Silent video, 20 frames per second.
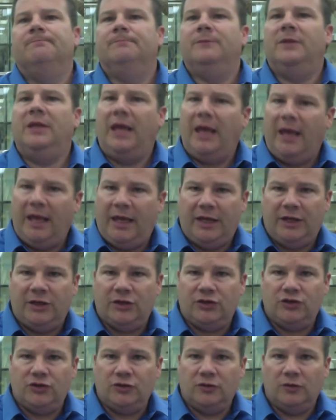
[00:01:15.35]
the
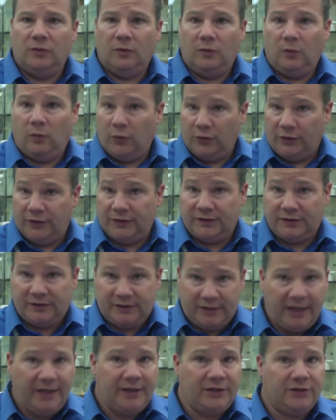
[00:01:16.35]
age, or the
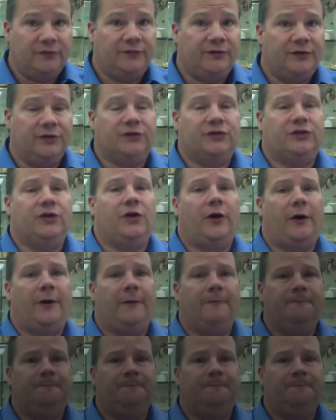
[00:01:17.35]
stage of the star.